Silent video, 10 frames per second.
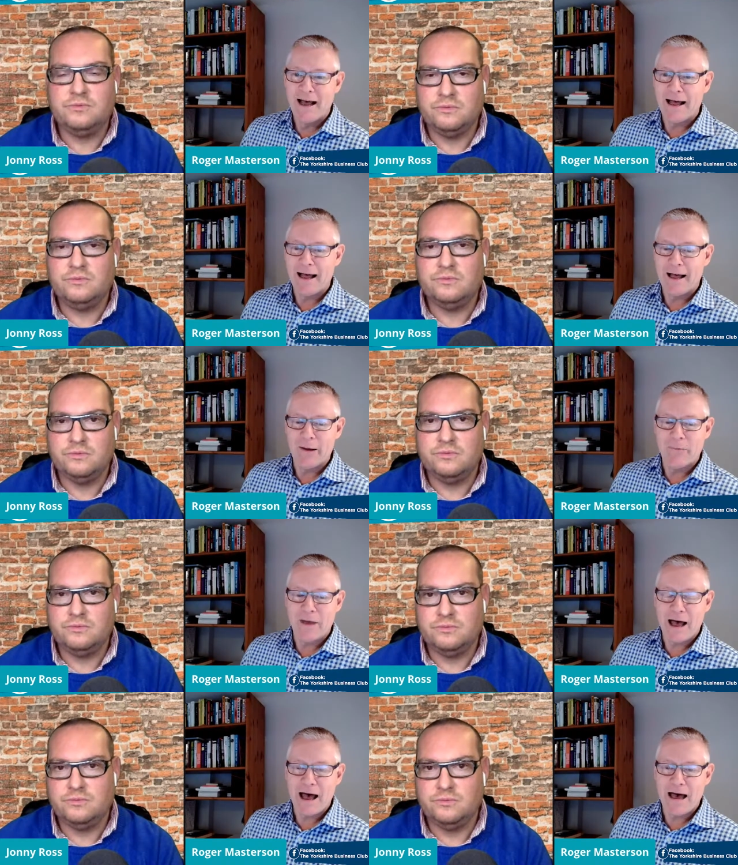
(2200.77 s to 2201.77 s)

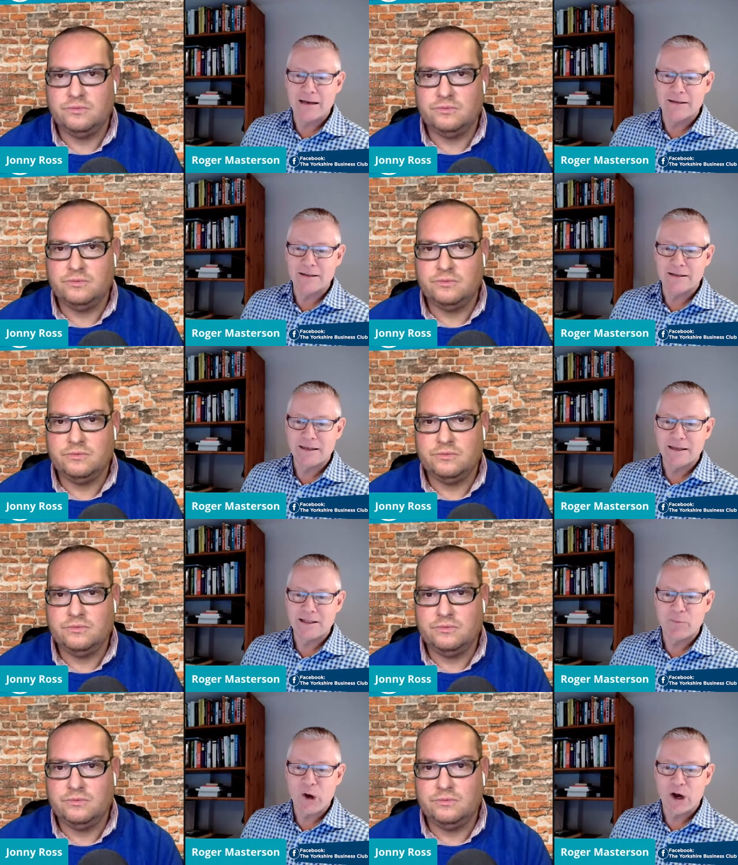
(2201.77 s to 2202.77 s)
Speaker 1: um, and
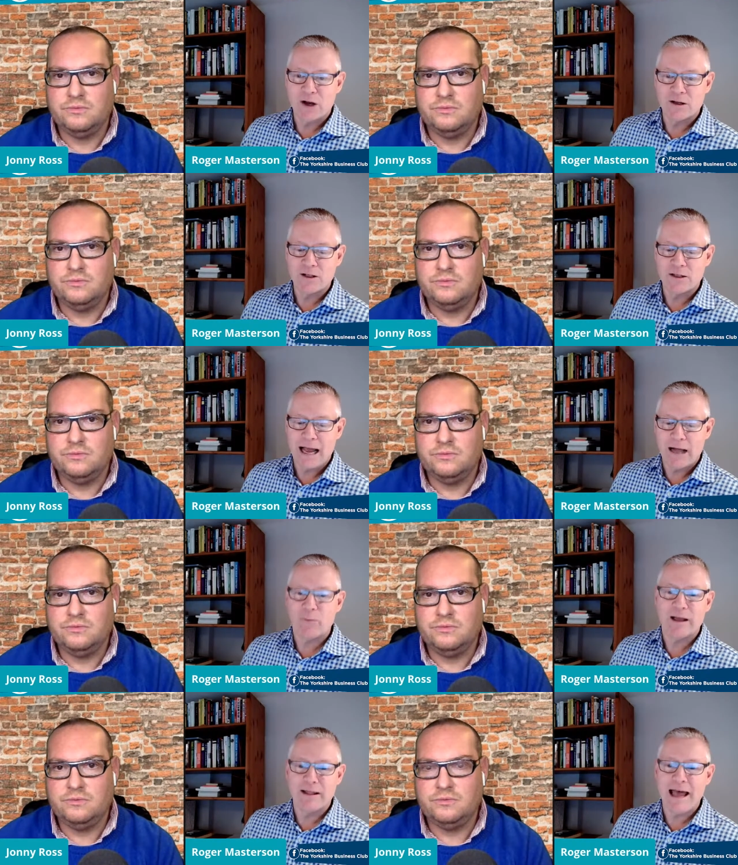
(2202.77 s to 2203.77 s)
it's about us
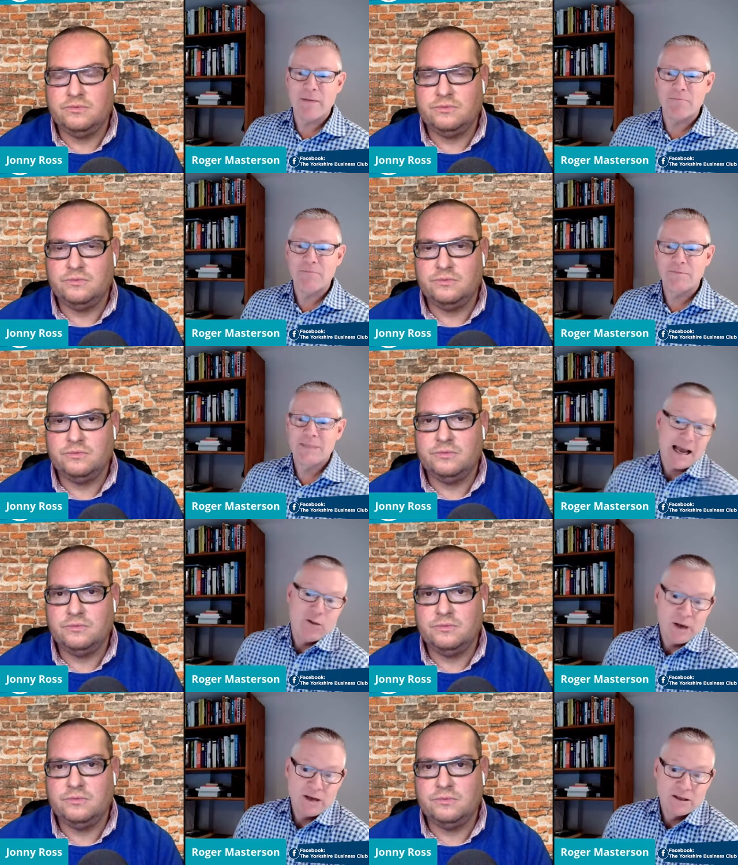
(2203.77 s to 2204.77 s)
helping them to
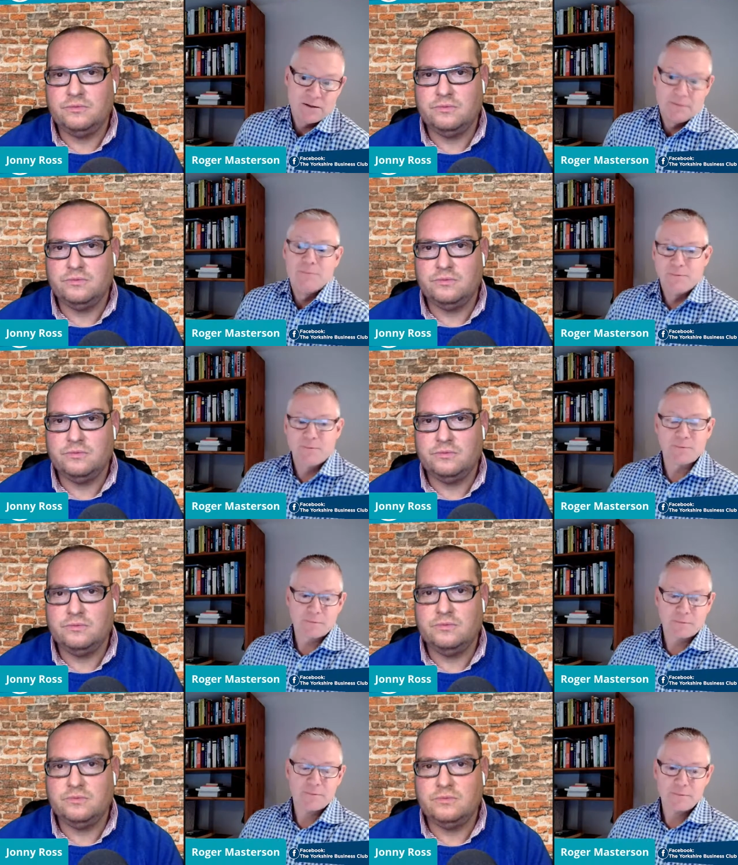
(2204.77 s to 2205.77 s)
help us.
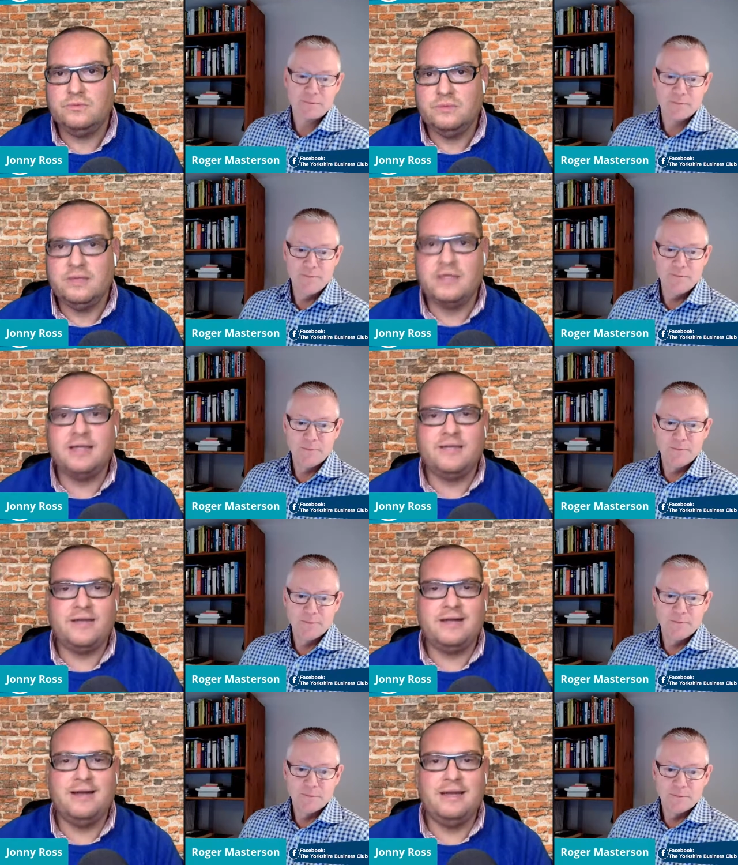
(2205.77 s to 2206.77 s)
Speaker 2: They're, and they're
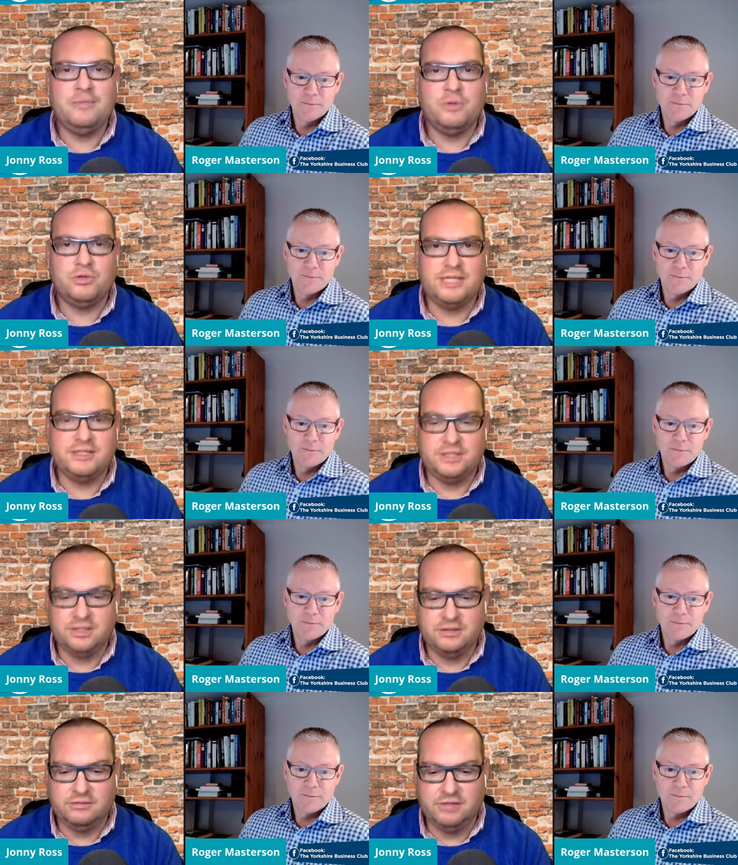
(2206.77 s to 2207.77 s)
clearly bought
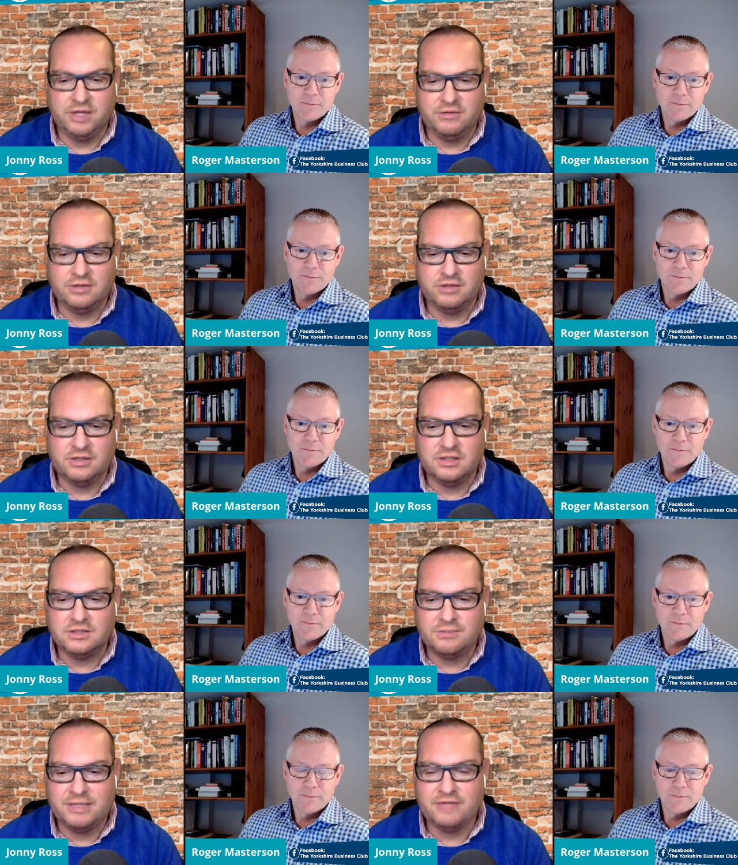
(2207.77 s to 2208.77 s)
into you know there's a
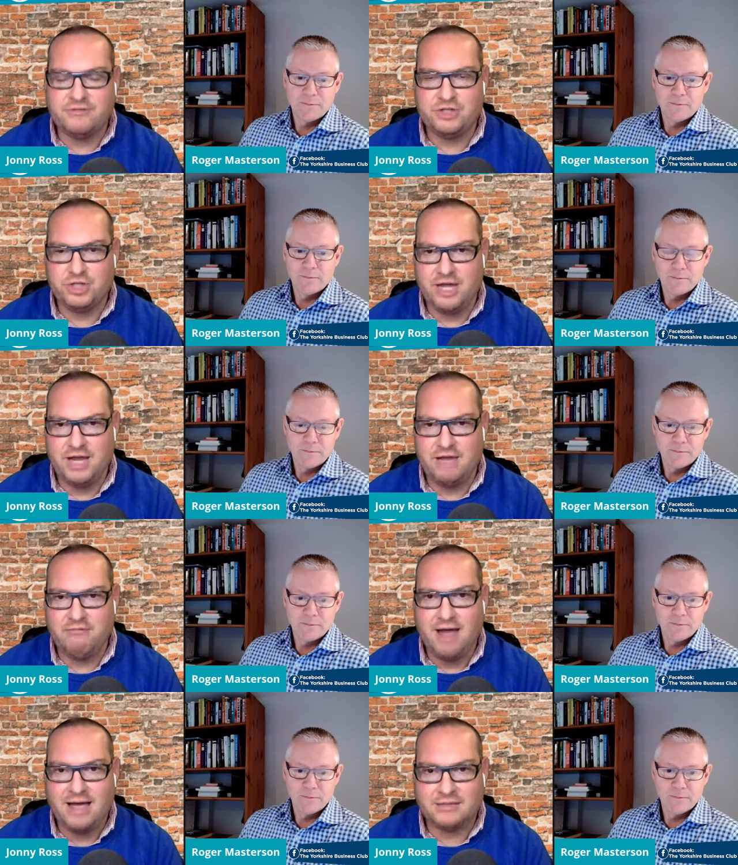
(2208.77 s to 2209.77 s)
bigger vision here
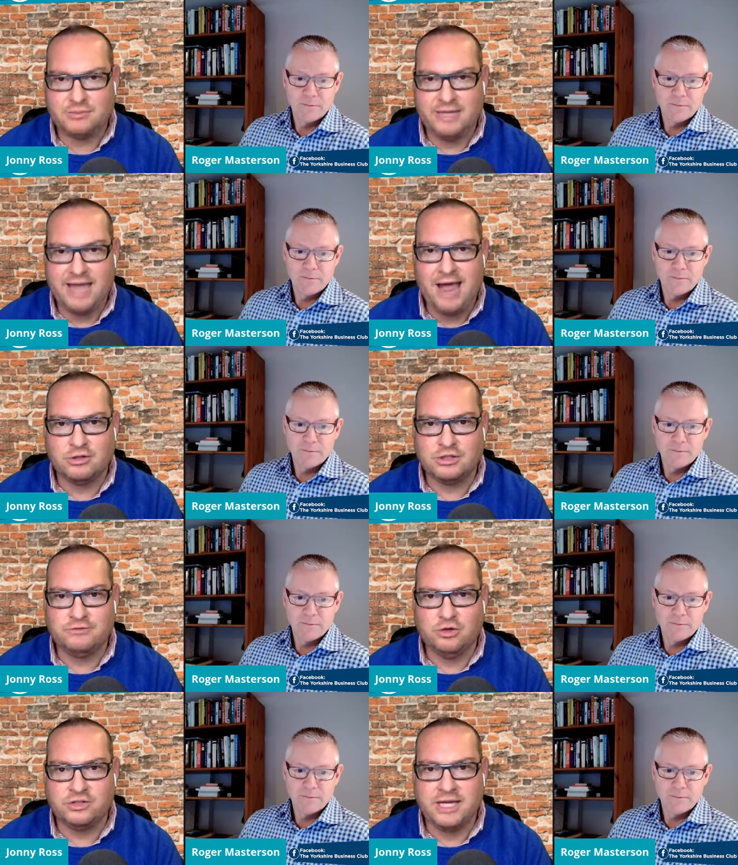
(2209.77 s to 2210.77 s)
as we get out of
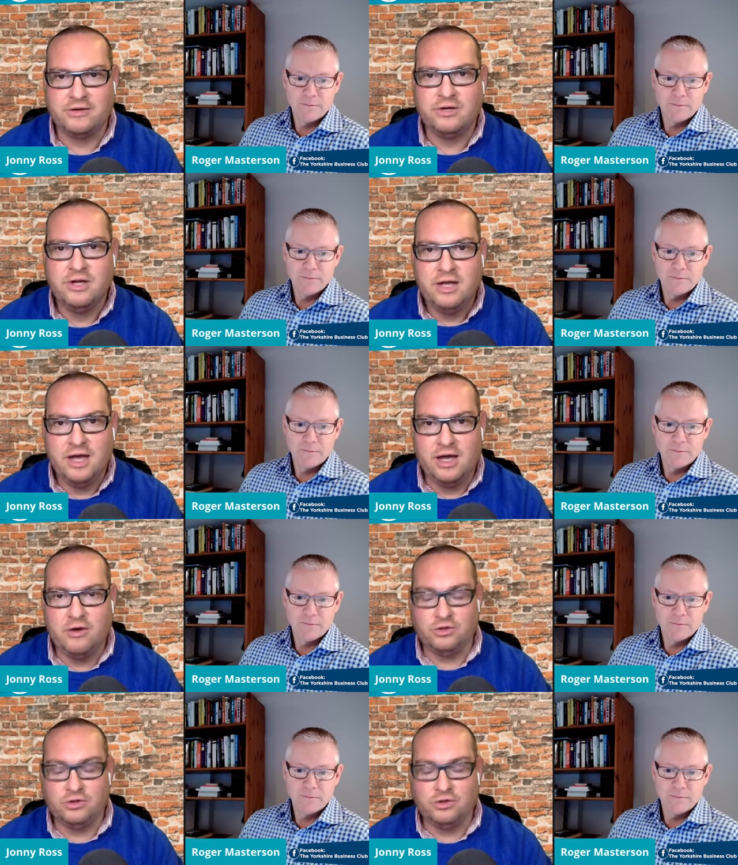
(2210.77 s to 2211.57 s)
lockdown uh, or,